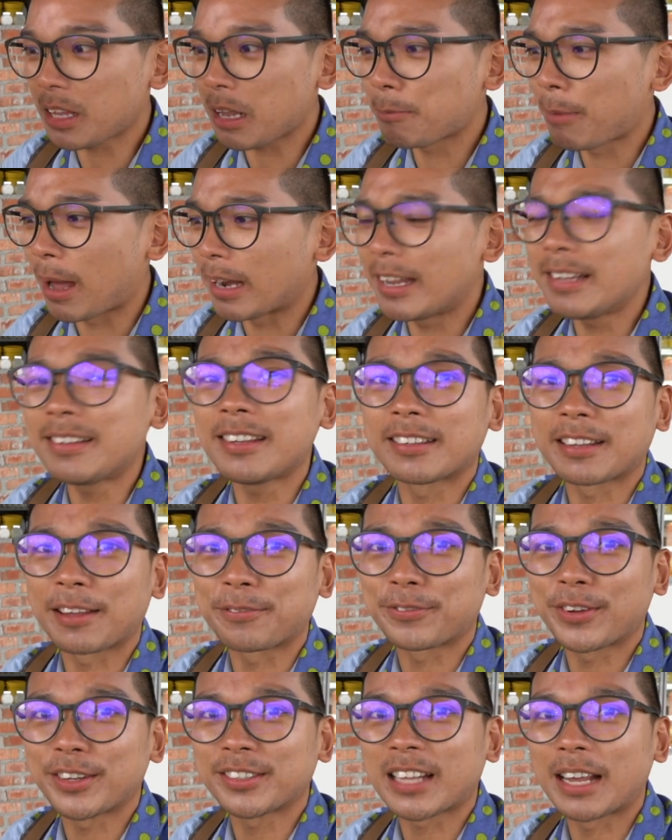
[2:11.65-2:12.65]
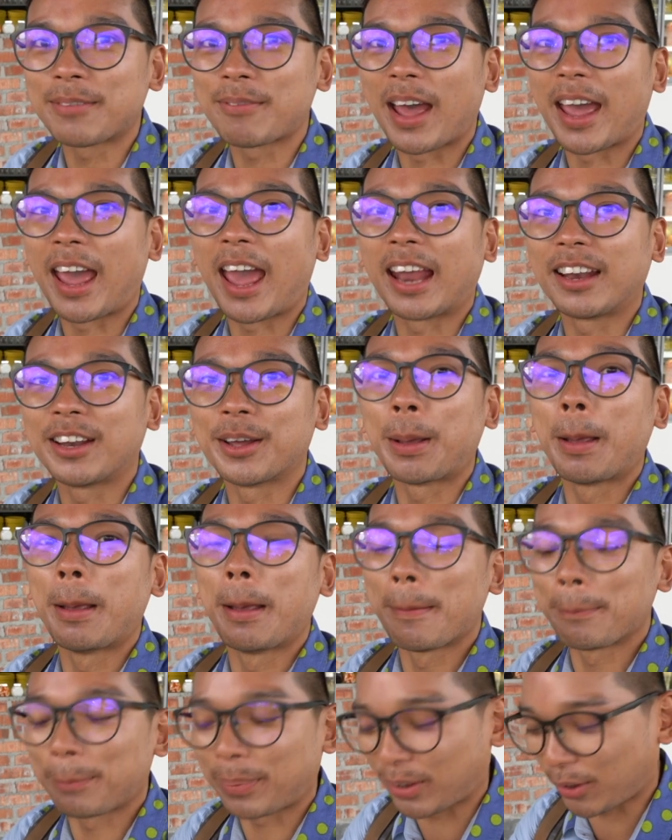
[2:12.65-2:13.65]
But this is the first time I had a
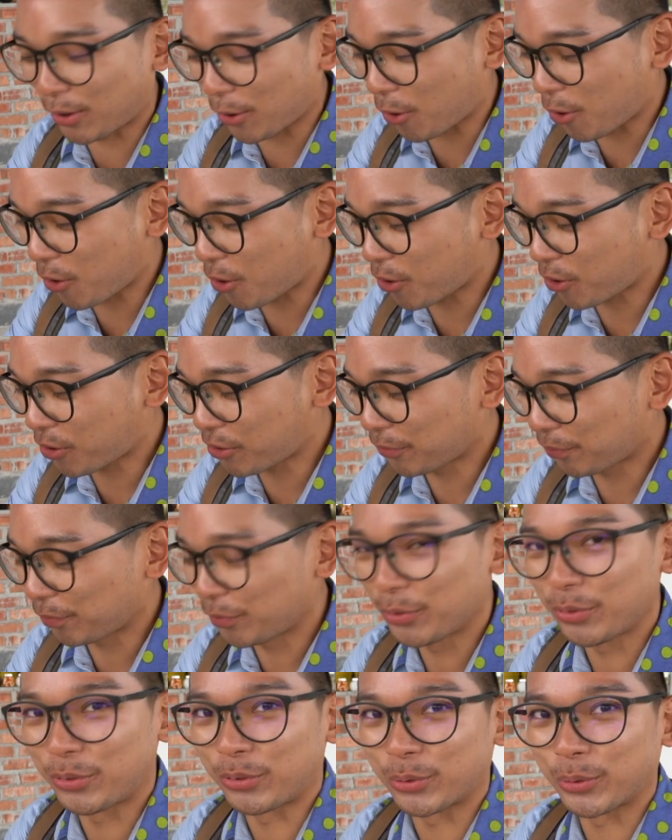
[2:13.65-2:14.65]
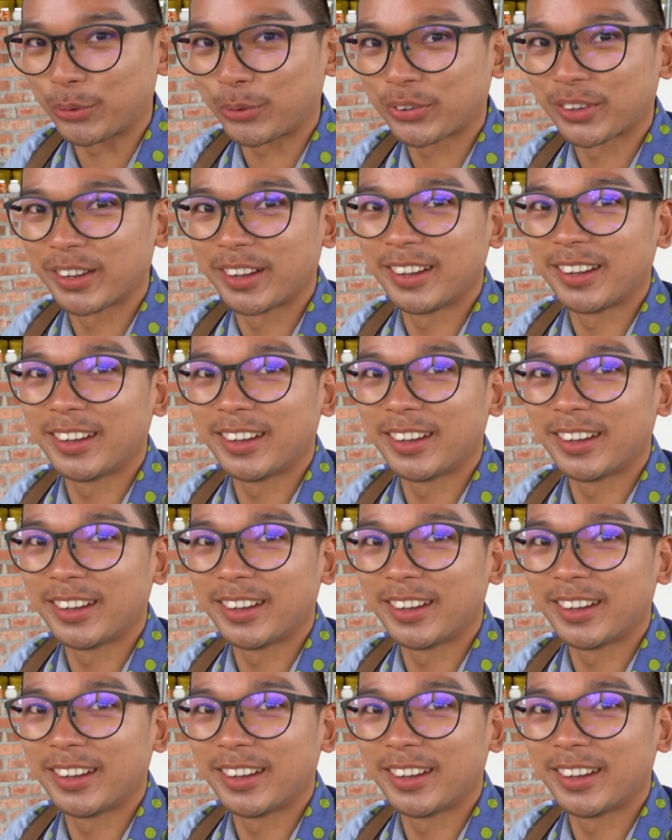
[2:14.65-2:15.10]
pure juice.